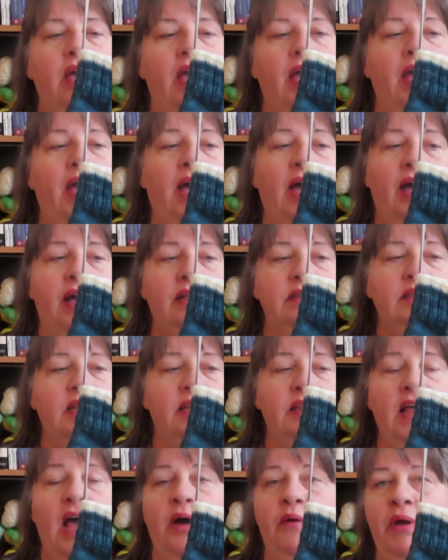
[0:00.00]
And
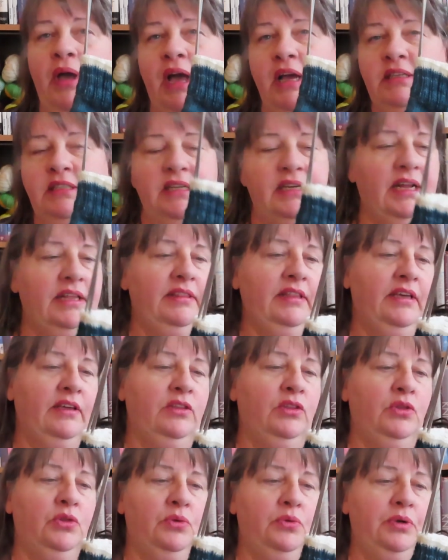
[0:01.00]
then that way I did, I
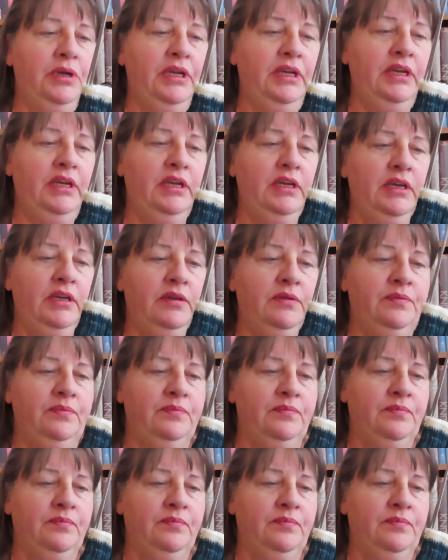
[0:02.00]
think, three